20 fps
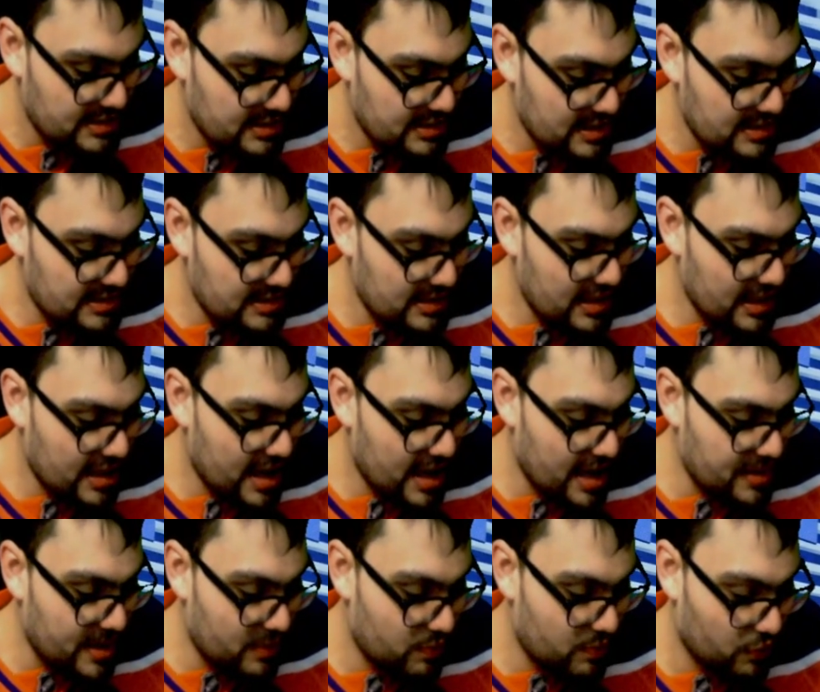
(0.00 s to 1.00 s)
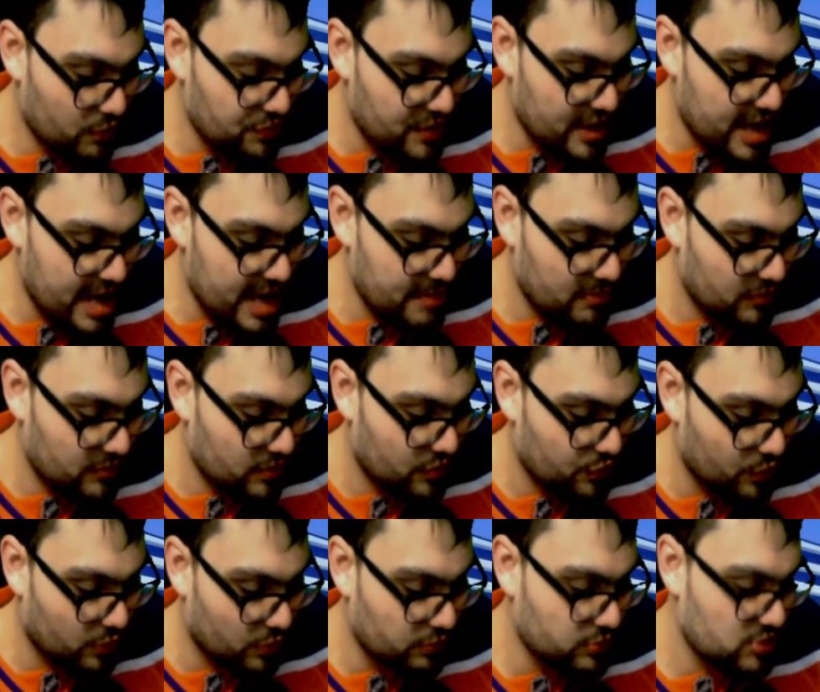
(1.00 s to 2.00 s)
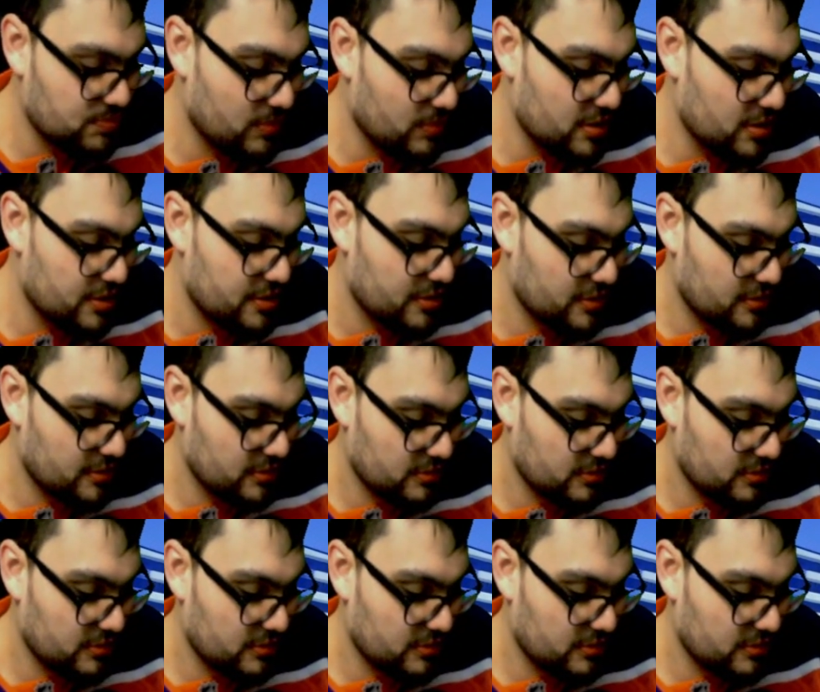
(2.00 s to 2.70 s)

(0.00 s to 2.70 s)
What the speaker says: Is he the guy that wrote the Game of the Thrones book?